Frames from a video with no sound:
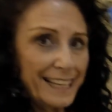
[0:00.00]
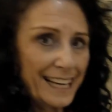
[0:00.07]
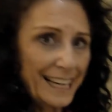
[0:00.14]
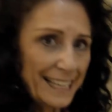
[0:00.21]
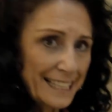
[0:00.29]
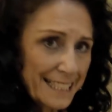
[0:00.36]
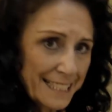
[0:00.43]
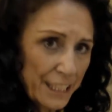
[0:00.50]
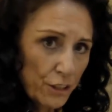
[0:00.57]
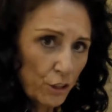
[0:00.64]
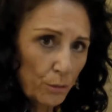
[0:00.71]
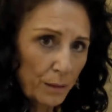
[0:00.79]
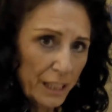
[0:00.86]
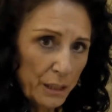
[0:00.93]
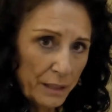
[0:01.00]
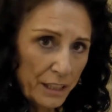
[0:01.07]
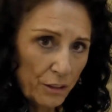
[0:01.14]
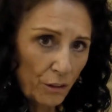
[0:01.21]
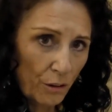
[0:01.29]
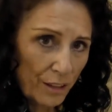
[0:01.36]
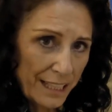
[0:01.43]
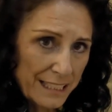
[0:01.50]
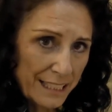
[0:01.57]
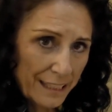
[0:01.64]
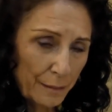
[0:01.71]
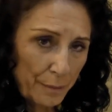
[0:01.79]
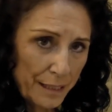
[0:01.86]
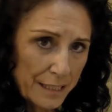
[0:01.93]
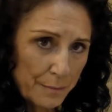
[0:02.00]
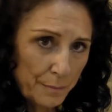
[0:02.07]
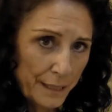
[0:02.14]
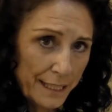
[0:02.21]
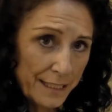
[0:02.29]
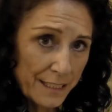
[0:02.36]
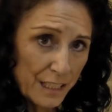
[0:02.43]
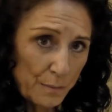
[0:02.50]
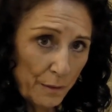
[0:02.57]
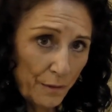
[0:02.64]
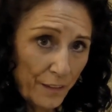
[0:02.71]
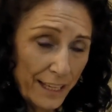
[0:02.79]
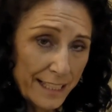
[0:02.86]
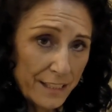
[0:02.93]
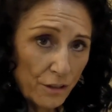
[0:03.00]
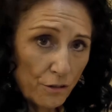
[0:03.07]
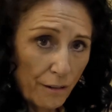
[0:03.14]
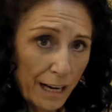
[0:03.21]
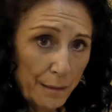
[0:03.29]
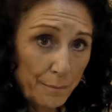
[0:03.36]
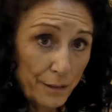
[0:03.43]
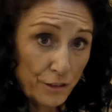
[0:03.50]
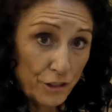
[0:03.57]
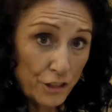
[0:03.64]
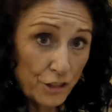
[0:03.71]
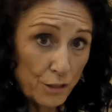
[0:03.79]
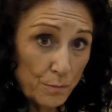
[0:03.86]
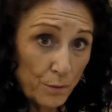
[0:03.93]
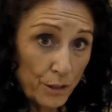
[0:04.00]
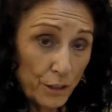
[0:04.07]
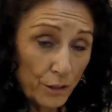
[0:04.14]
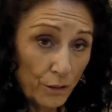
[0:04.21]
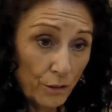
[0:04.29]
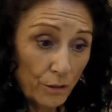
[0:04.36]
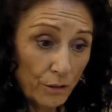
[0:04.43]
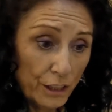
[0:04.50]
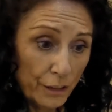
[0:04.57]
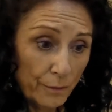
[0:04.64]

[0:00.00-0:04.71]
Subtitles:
Yeah, you see, normally you ignore these little bits and pieces, but these are great because you just put your